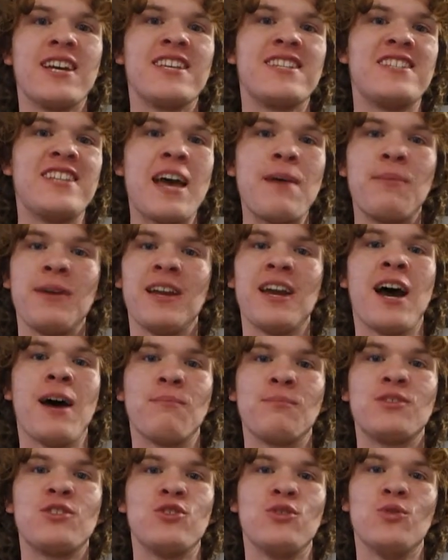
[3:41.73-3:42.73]
stepping
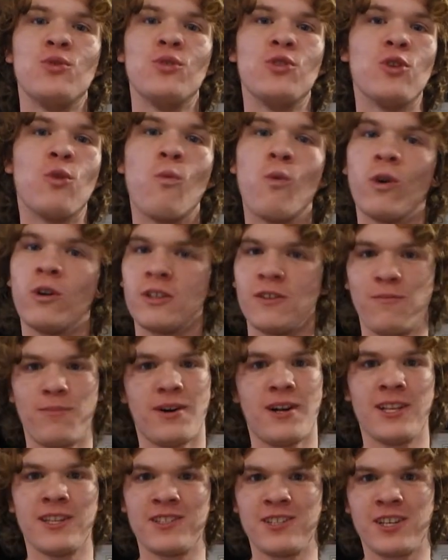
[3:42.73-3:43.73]
up to the world of
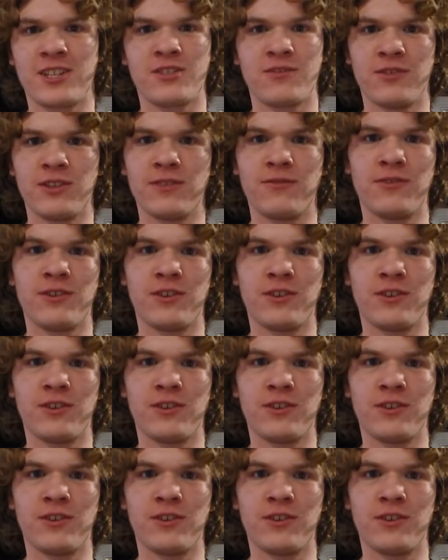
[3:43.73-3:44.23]
politics for the